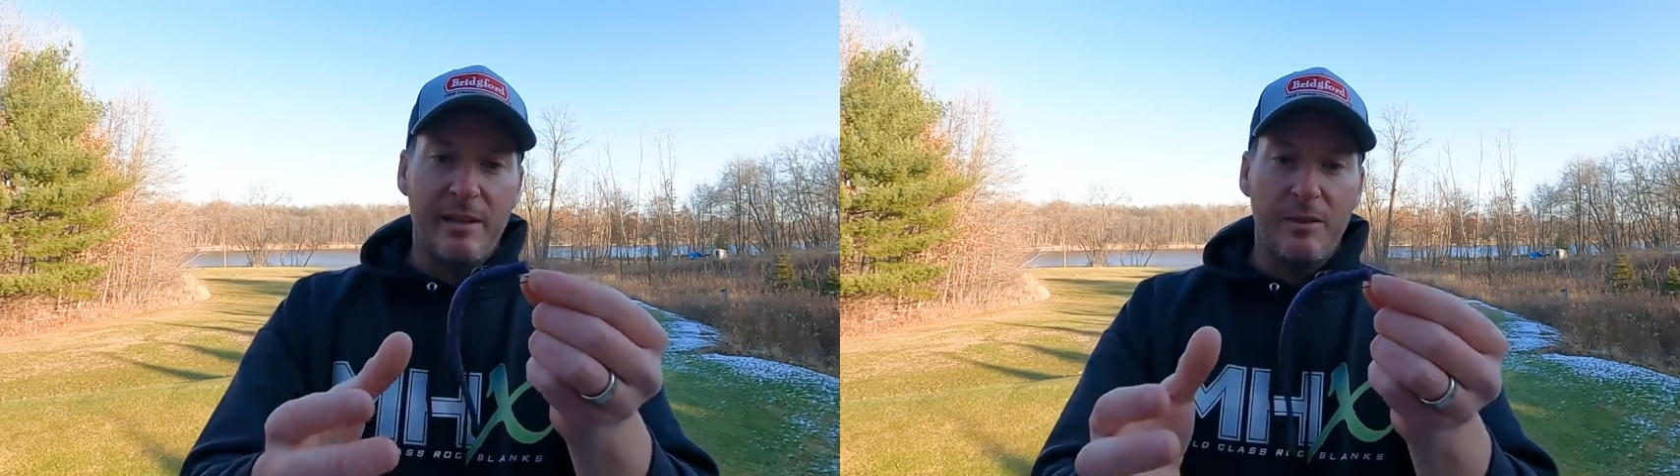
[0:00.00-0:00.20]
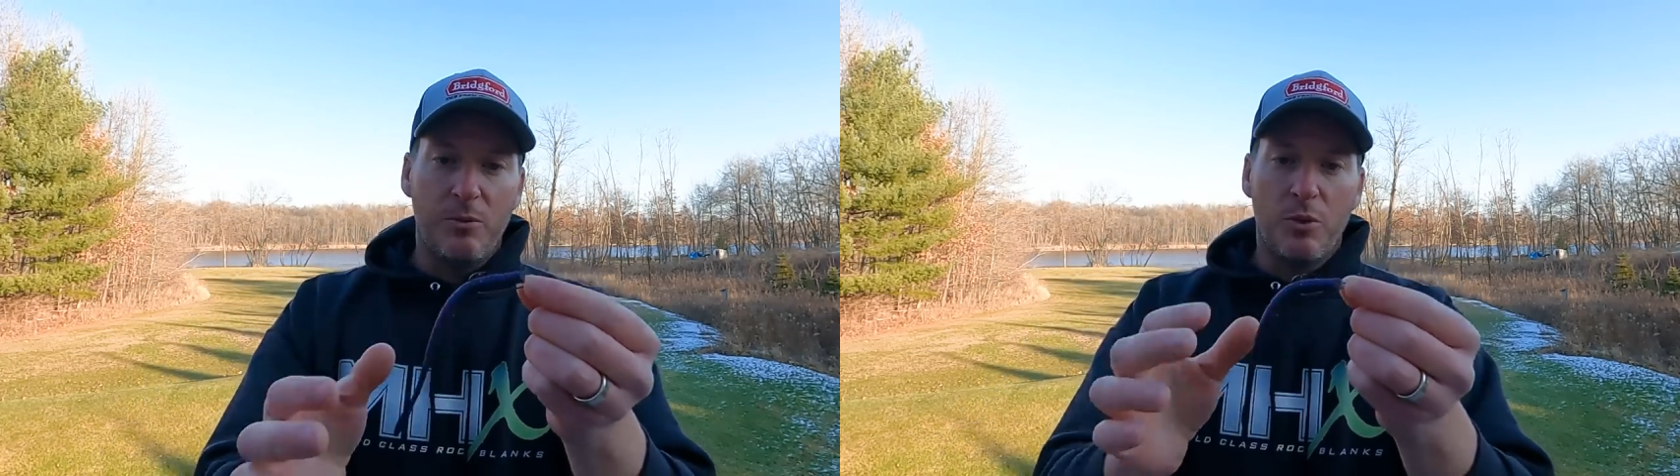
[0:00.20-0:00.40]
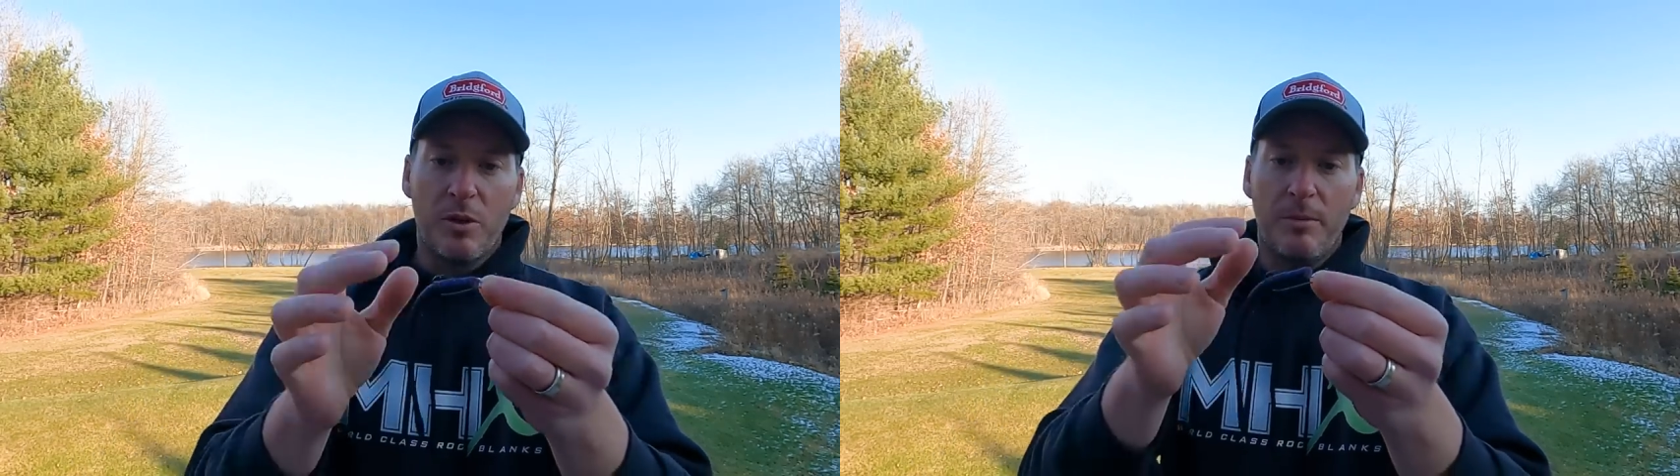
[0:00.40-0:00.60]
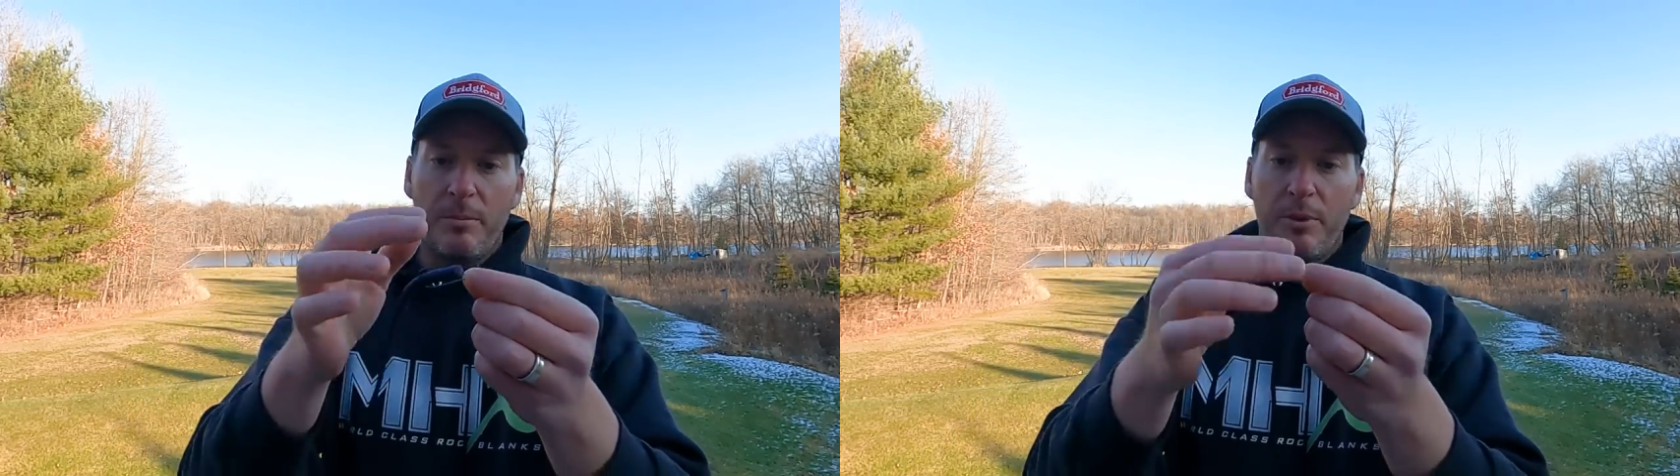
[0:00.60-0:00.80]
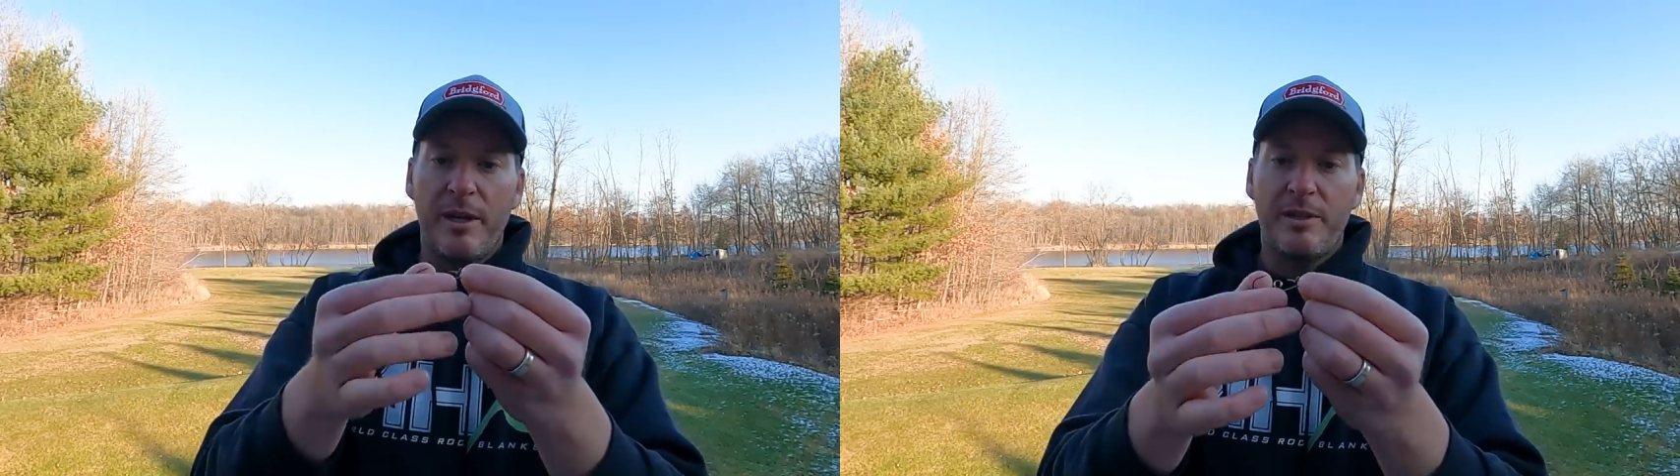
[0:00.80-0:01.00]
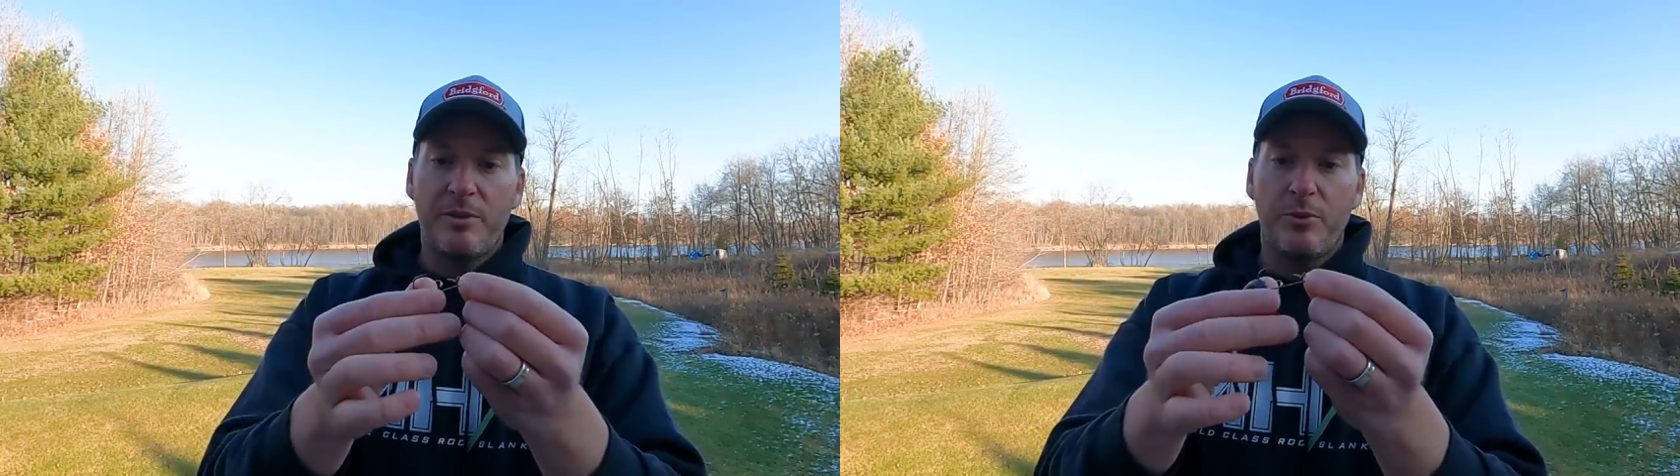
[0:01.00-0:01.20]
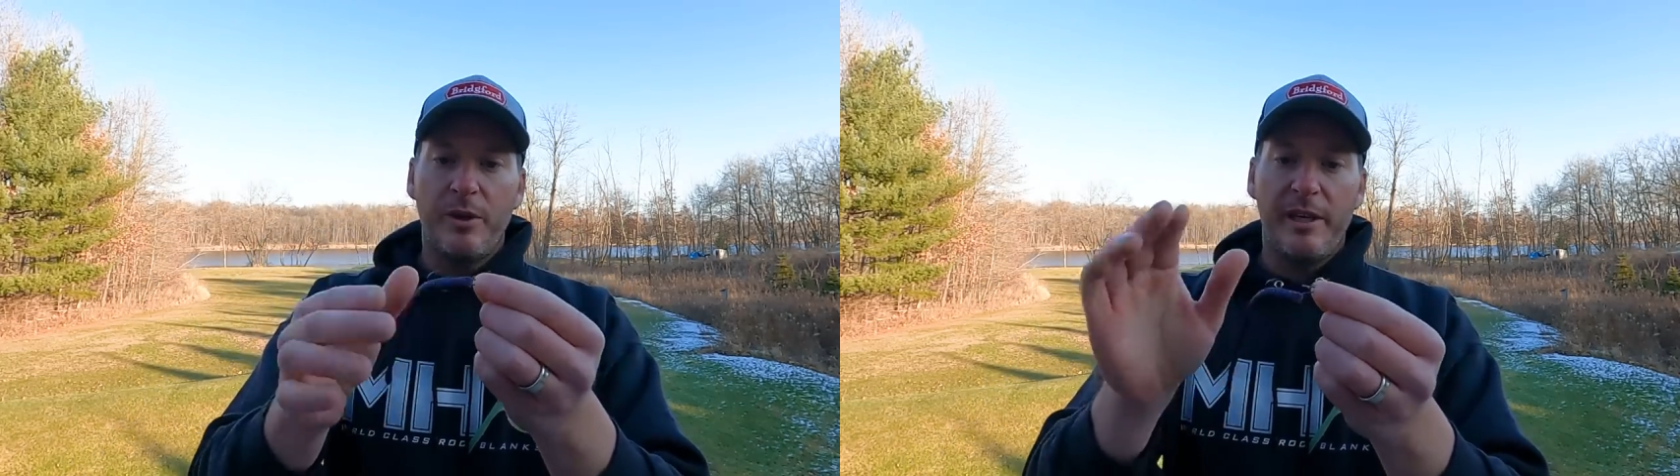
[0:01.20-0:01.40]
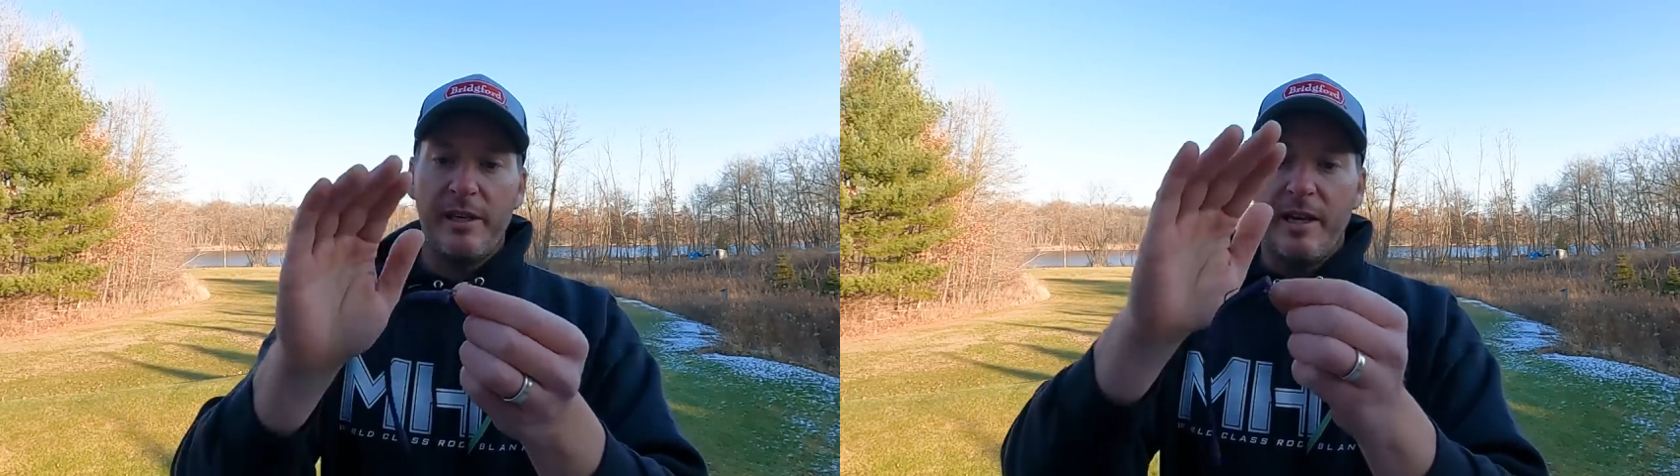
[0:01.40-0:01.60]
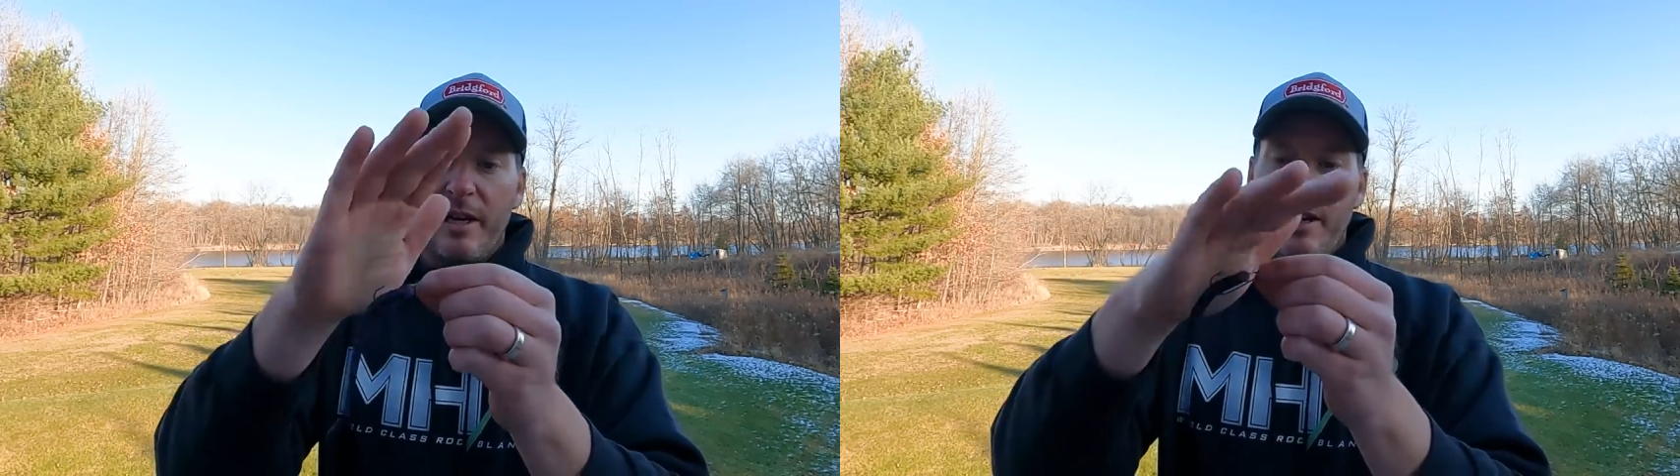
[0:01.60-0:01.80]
and the worm breaks away,